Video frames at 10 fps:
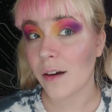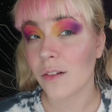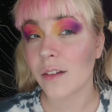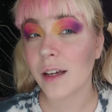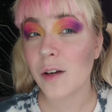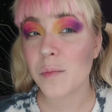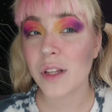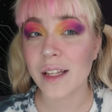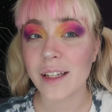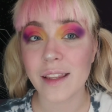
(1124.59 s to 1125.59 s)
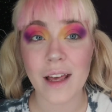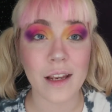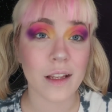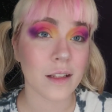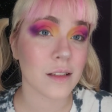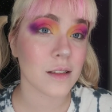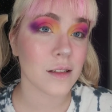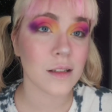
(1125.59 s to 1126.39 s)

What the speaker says: out. Look how blended that is.